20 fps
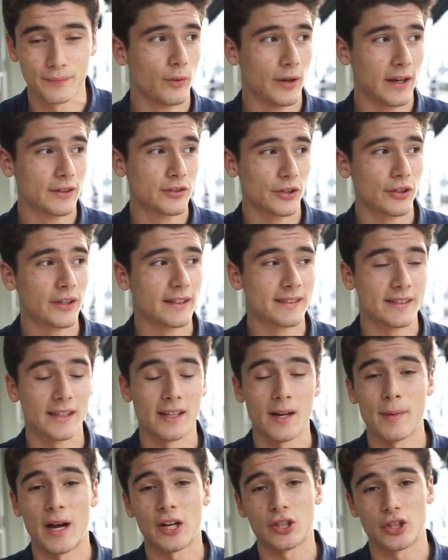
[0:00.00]
When I turn
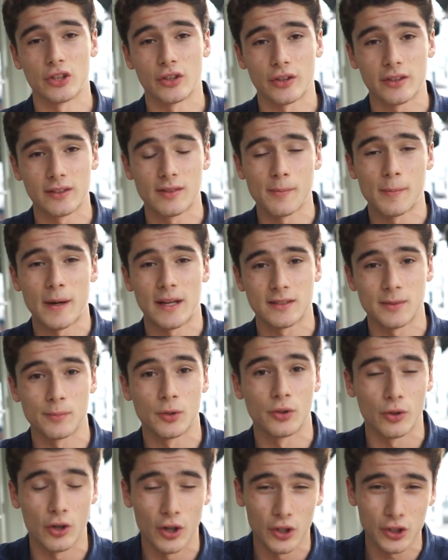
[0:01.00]
18, I'm actually looking to buy
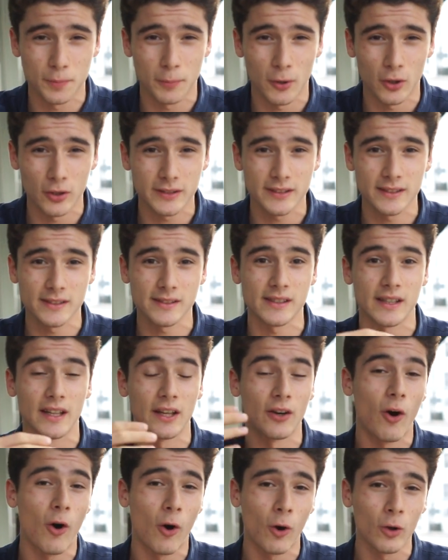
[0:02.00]
some garage boxes
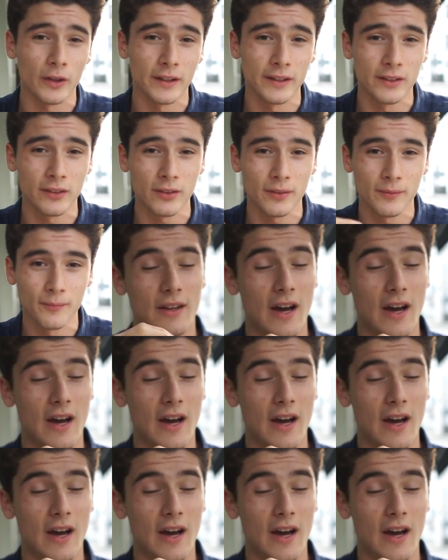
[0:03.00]
in Holland.